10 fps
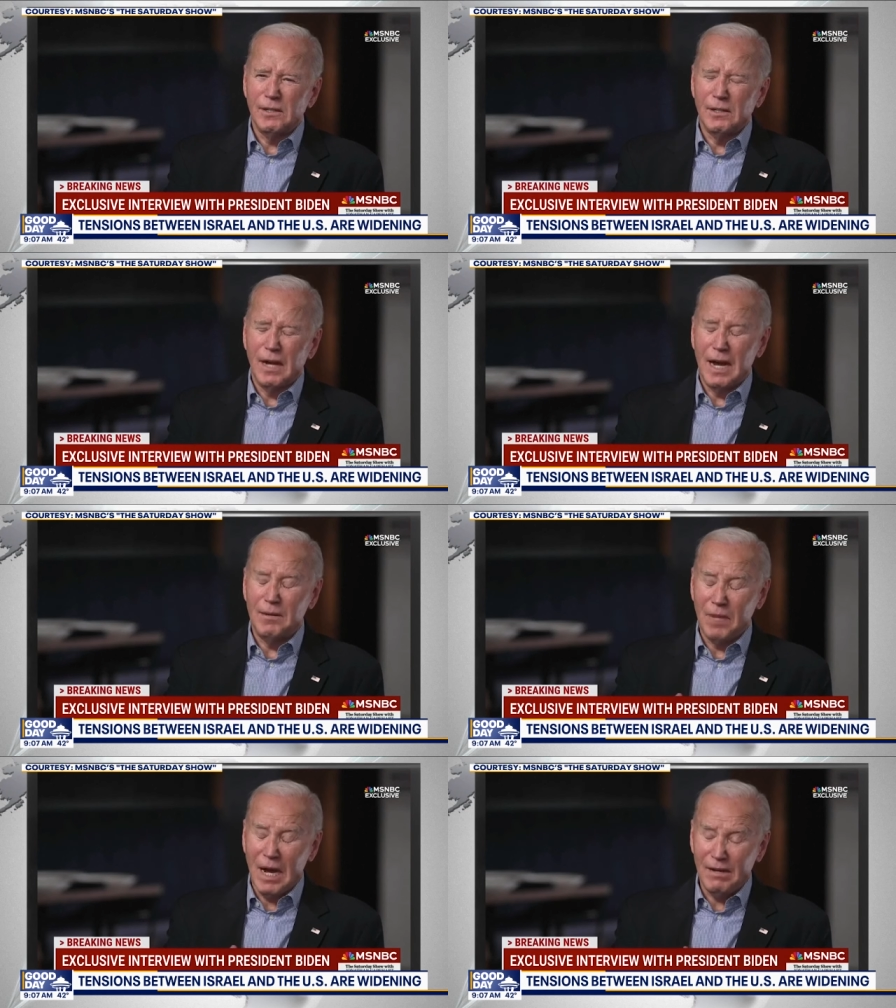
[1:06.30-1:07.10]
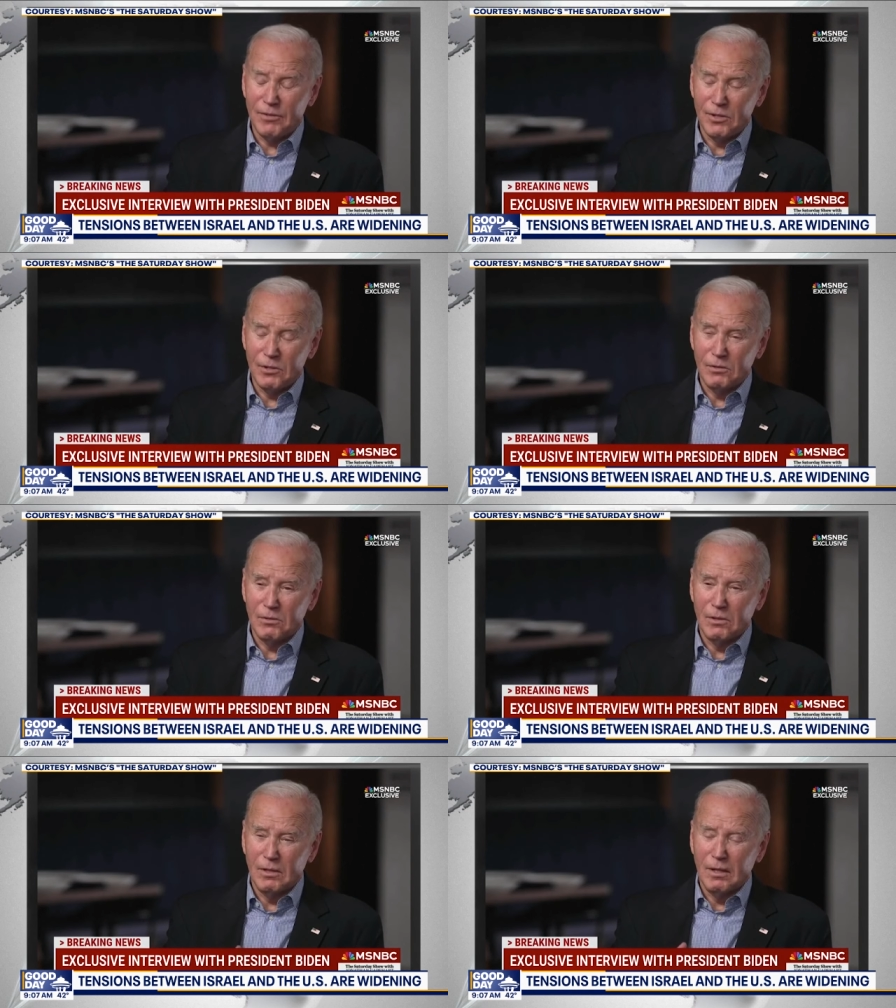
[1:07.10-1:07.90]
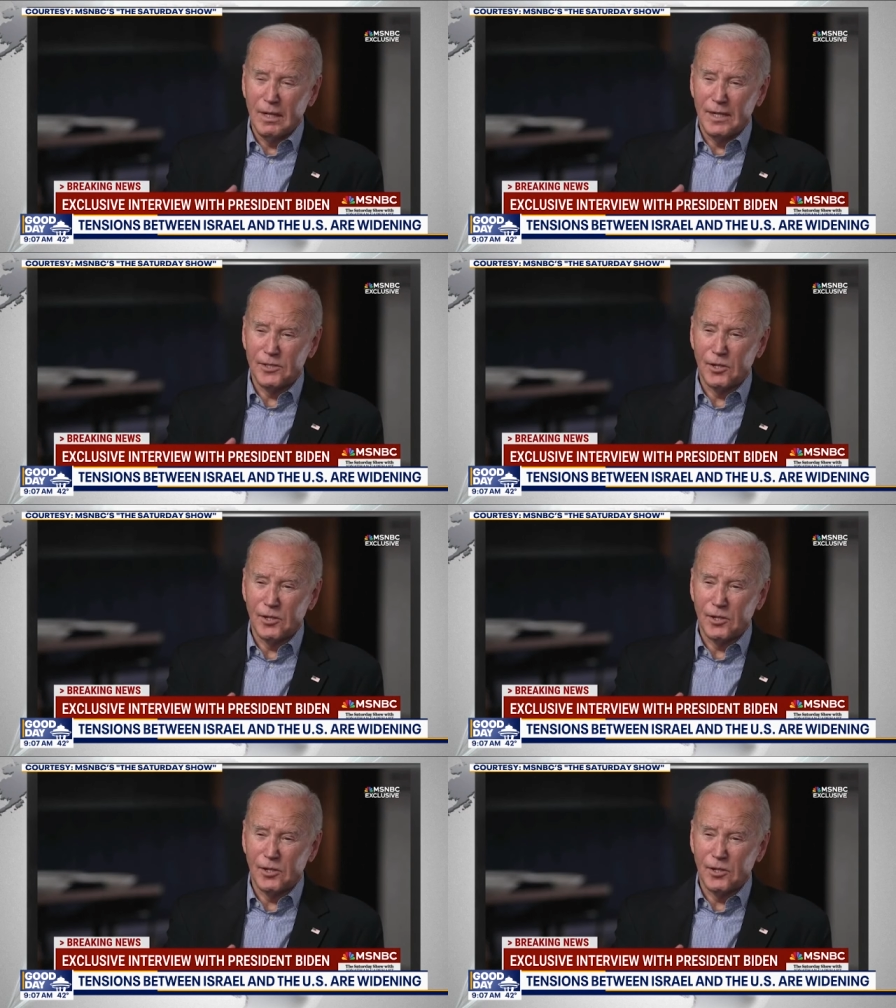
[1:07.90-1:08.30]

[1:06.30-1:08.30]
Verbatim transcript: in my view, he's